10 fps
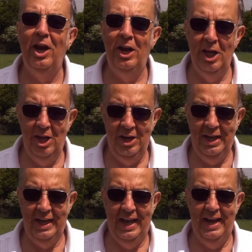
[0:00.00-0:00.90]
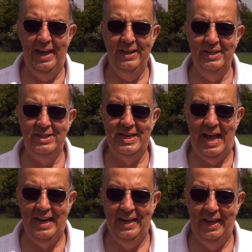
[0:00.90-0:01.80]
learning and
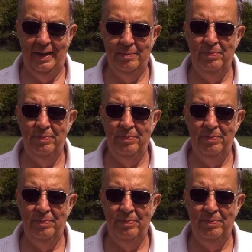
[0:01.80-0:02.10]
understanding.